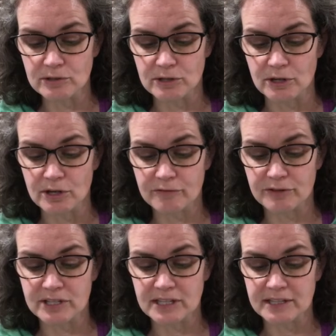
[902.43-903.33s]
look
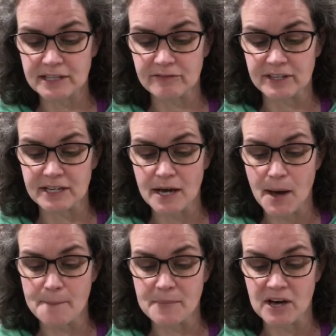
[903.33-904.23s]
for the living
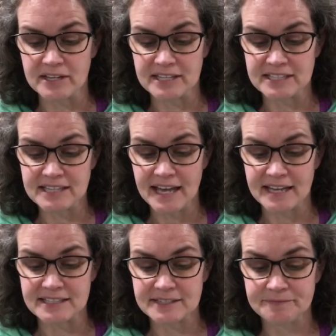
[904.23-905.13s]
among the
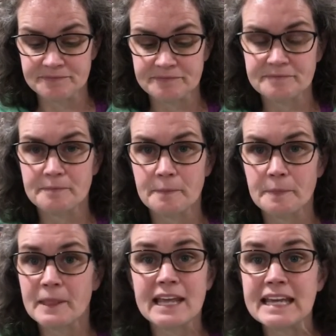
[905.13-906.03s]
dead?
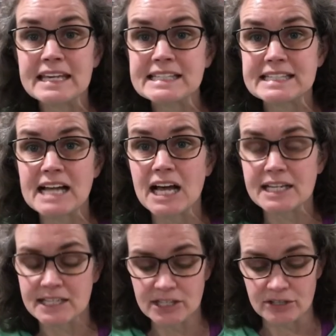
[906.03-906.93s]
He is not
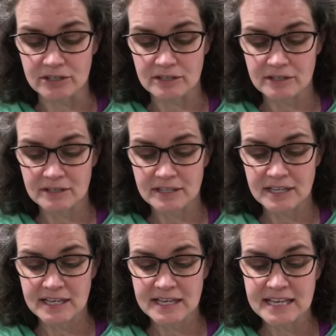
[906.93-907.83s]
here.
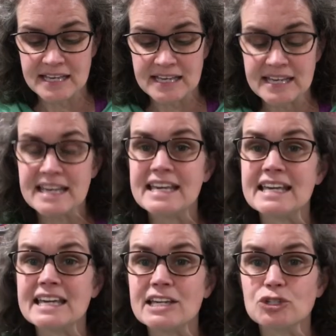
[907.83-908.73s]

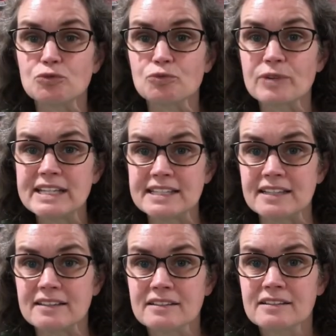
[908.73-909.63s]
He is
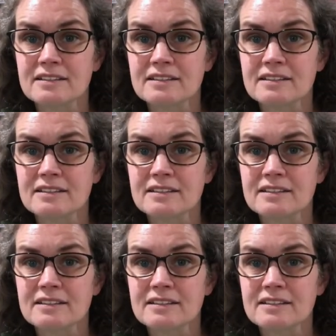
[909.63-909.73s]
risen.